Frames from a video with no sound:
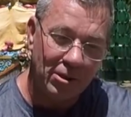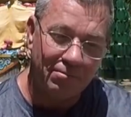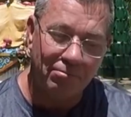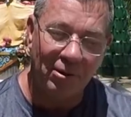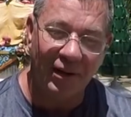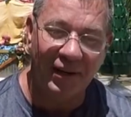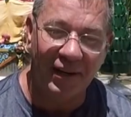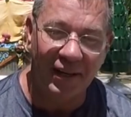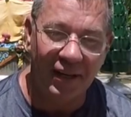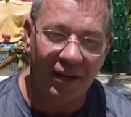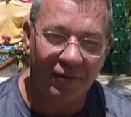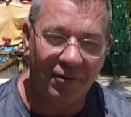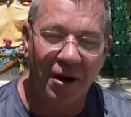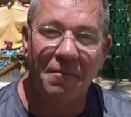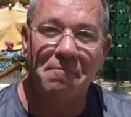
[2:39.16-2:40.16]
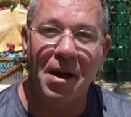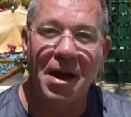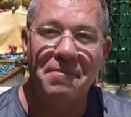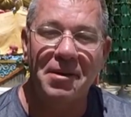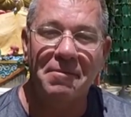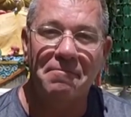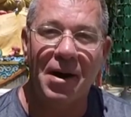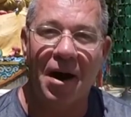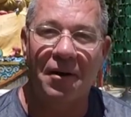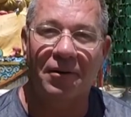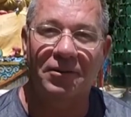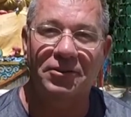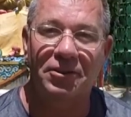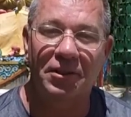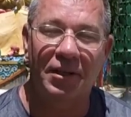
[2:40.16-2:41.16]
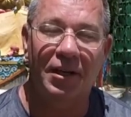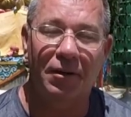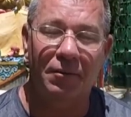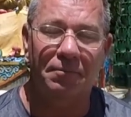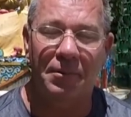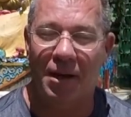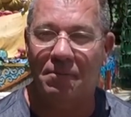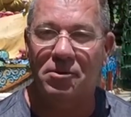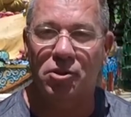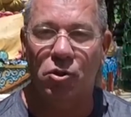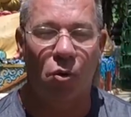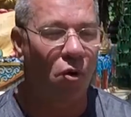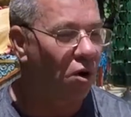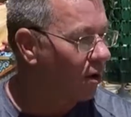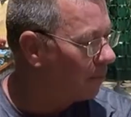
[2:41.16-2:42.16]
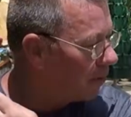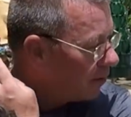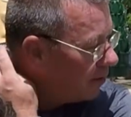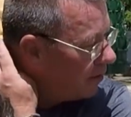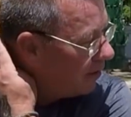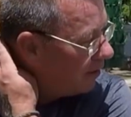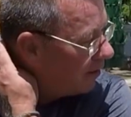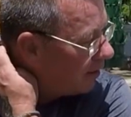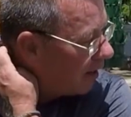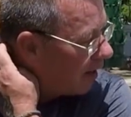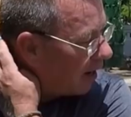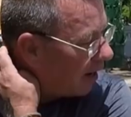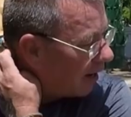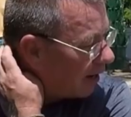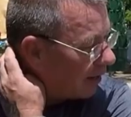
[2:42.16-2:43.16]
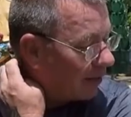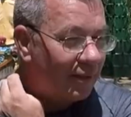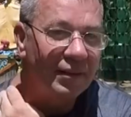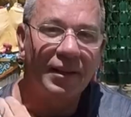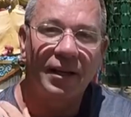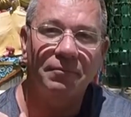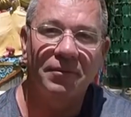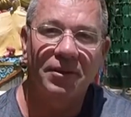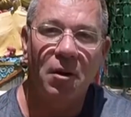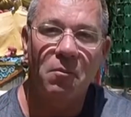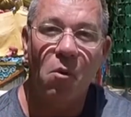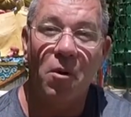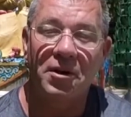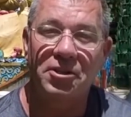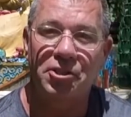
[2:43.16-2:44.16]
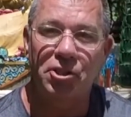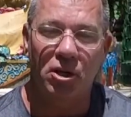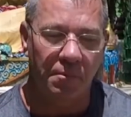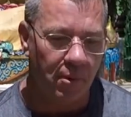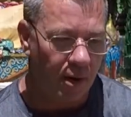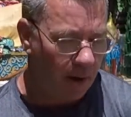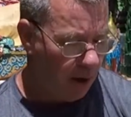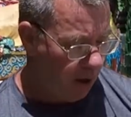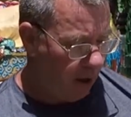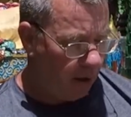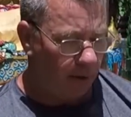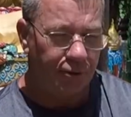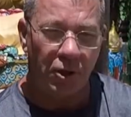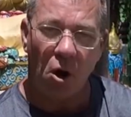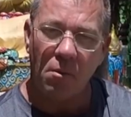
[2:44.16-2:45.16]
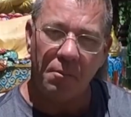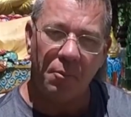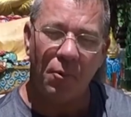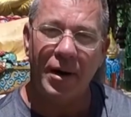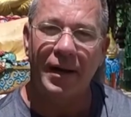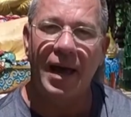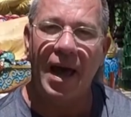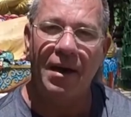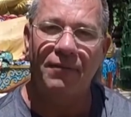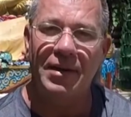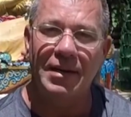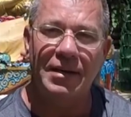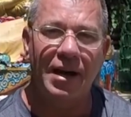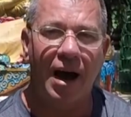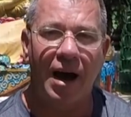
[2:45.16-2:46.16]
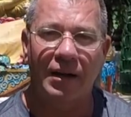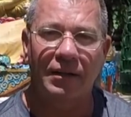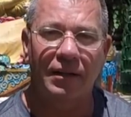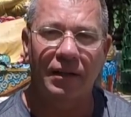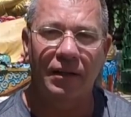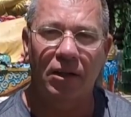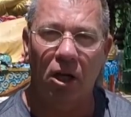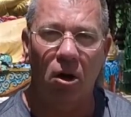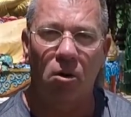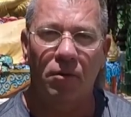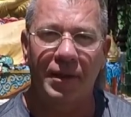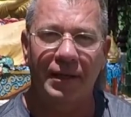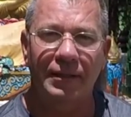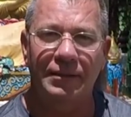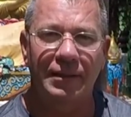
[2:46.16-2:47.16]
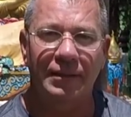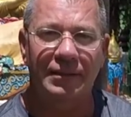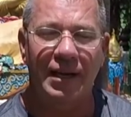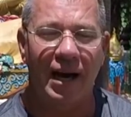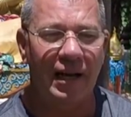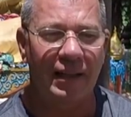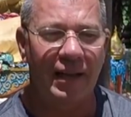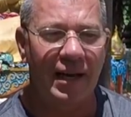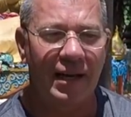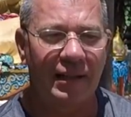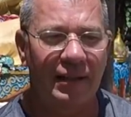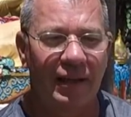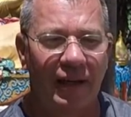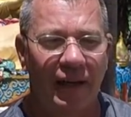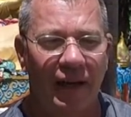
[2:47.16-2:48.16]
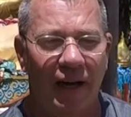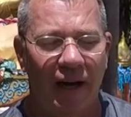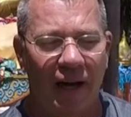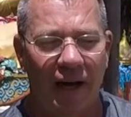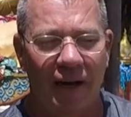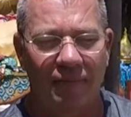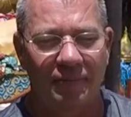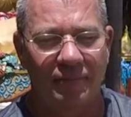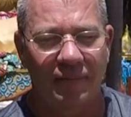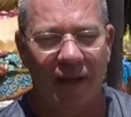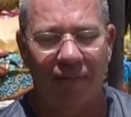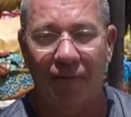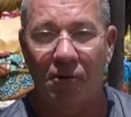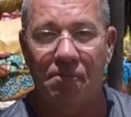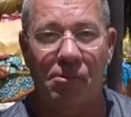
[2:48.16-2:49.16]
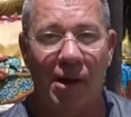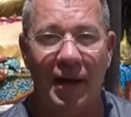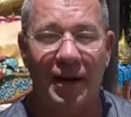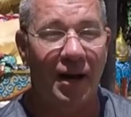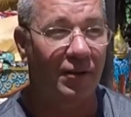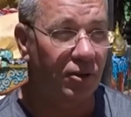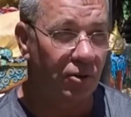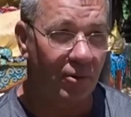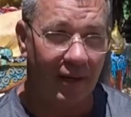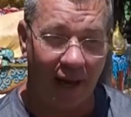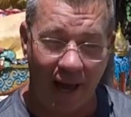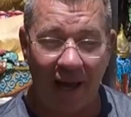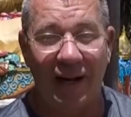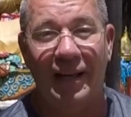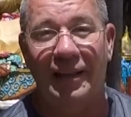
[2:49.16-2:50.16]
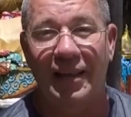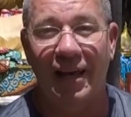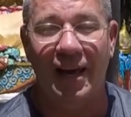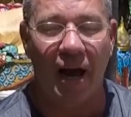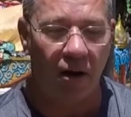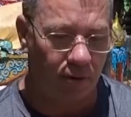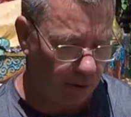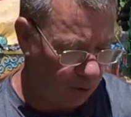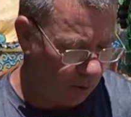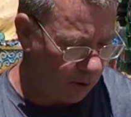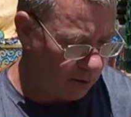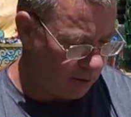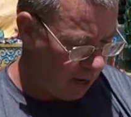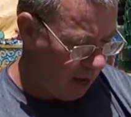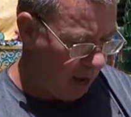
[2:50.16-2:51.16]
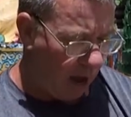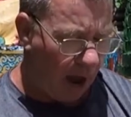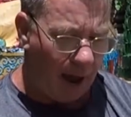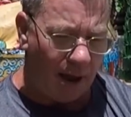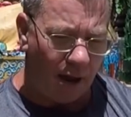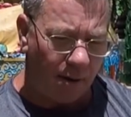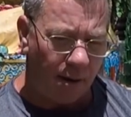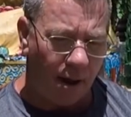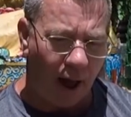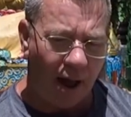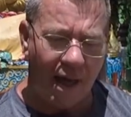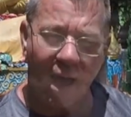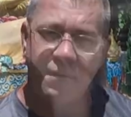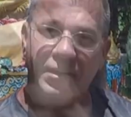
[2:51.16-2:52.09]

plenty of baby powder to help absorb the moisture, but don't bring heavy cotton clothing to Thailand if you plan on doing anything outdoors. I have a